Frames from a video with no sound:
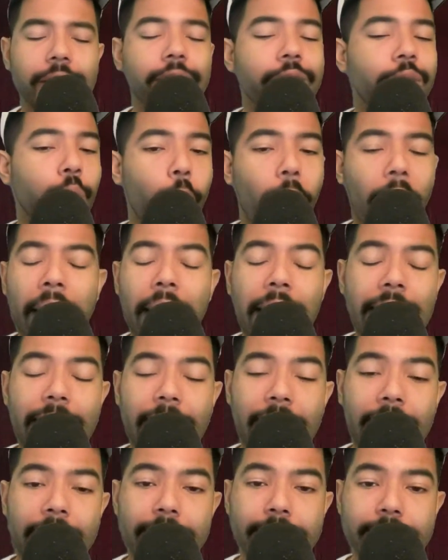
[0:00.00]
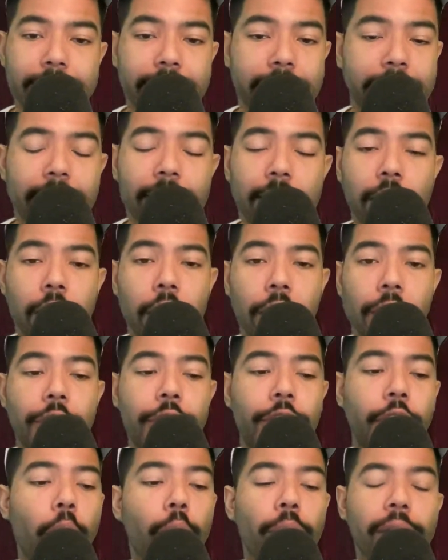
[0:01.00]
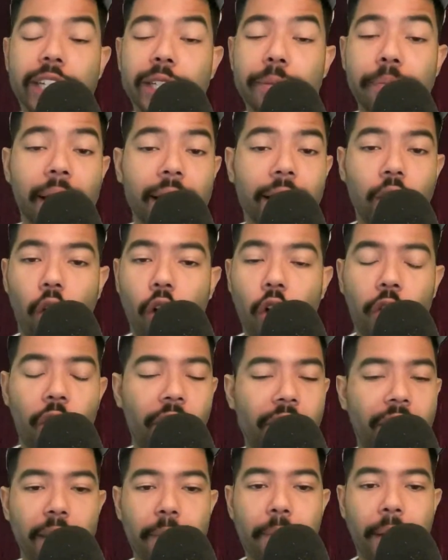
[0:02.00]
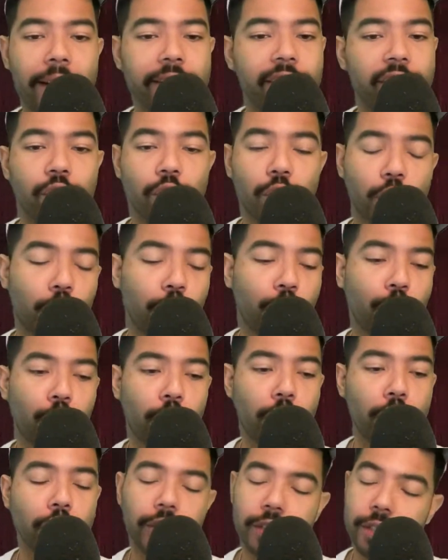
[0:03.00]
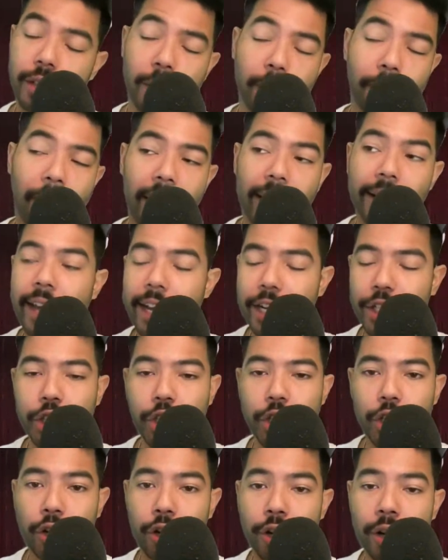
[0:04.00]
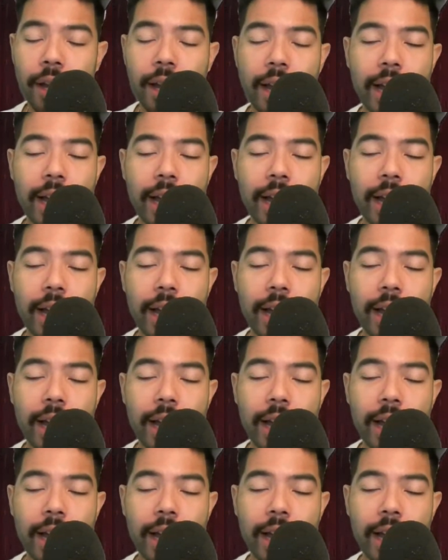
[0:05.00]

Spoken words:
So I honestly don't expect all the D-backs internal free agents to come back next year,